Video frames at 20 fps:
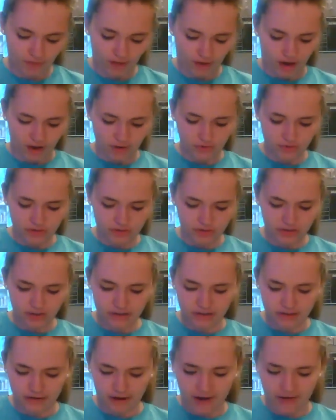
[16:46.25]
It was
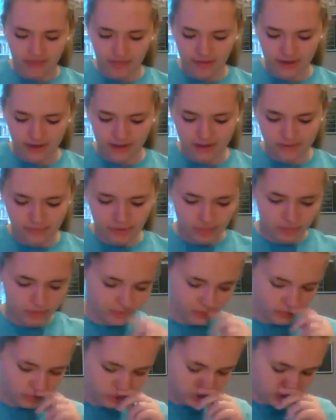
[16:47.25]
good. I think it's maybe a
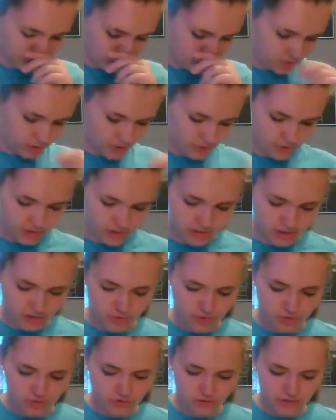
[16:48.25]
little saltier than I
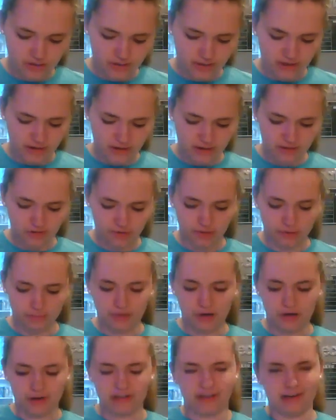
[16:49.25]
usually eat it, so I'm
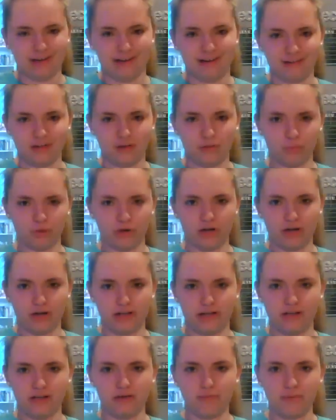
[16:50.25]
probably going to add a little more
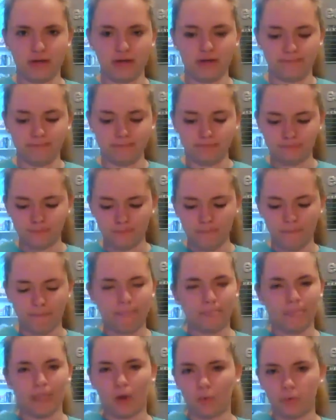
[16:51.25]
honey in a minute.
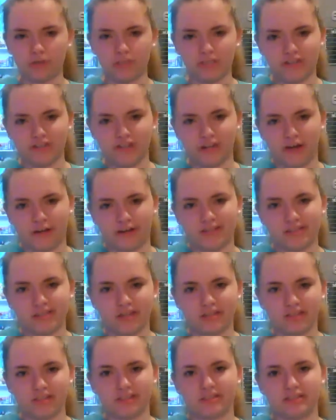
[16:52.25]
Or teriyaki
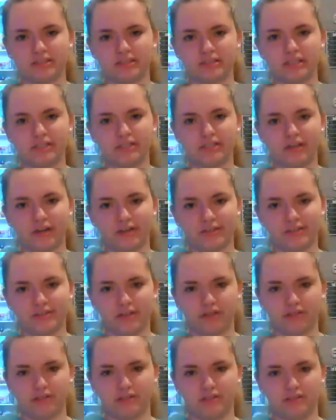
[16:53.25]
sauce, because the teriyaki
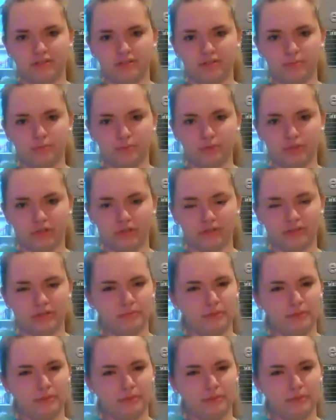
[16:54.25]
sauce isn't super salty,
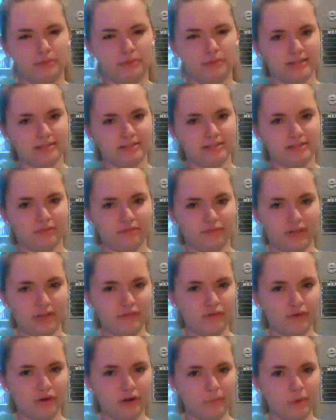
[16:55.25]
but it still adds the
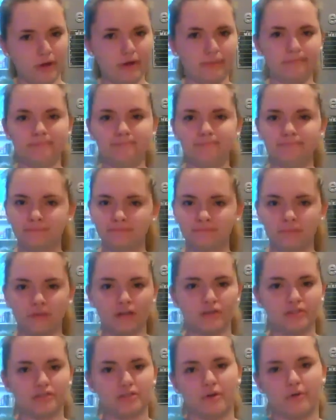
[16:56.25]
flavor I want.
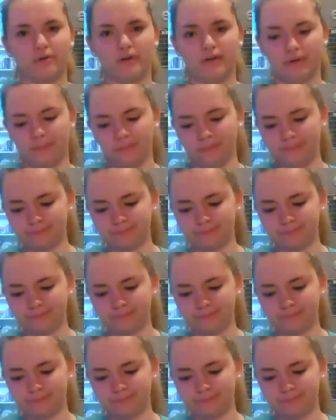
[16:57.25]
So, you know,